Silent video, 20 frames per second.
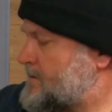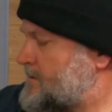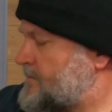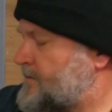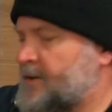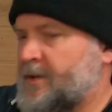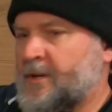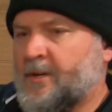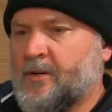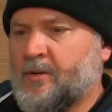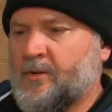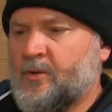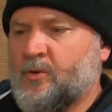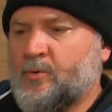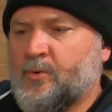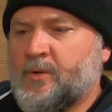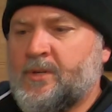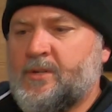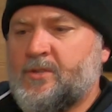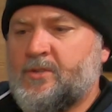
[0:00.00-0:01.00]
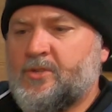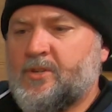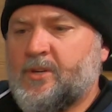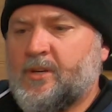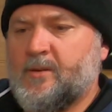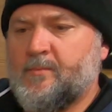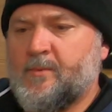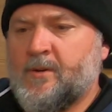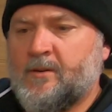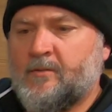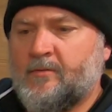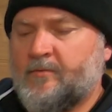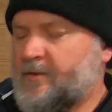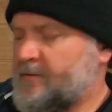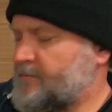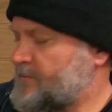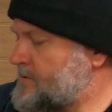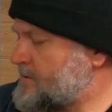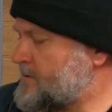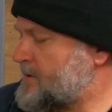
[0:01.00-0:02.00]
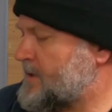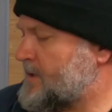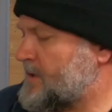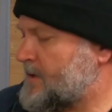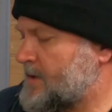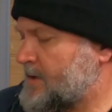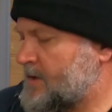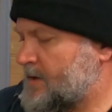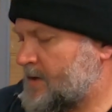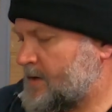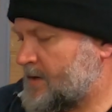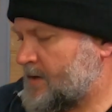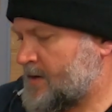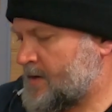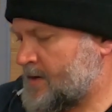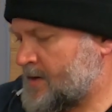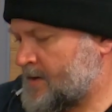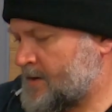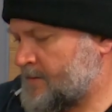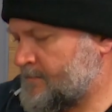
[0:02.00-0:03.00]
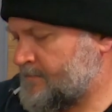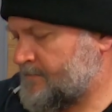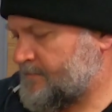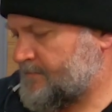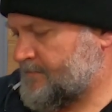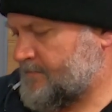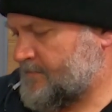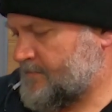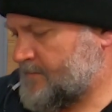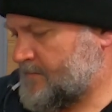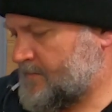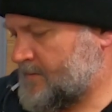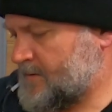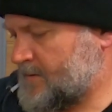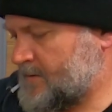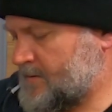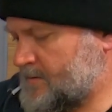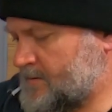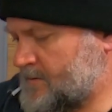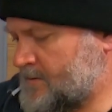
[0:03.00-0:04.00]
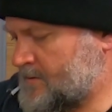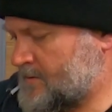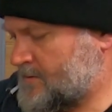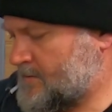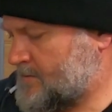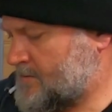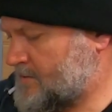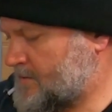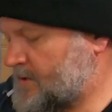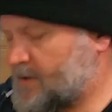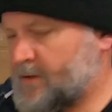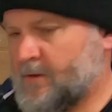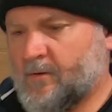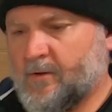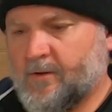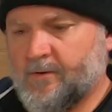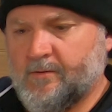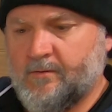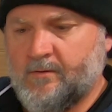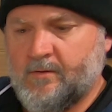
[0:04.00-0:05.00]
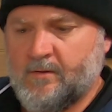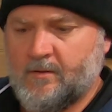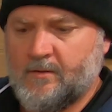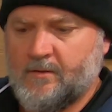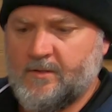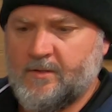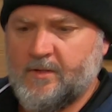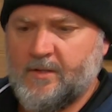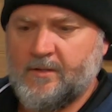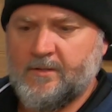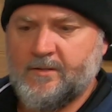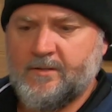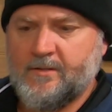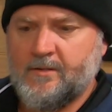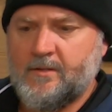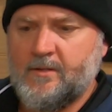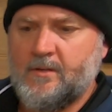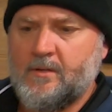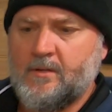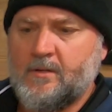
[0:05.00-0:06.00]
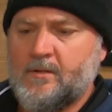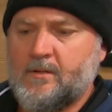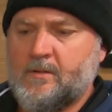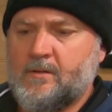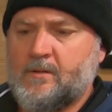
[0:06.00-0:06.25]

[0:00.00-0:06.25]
If you don't know who he is, check him out, Finn Rue. Get the light on so you can see.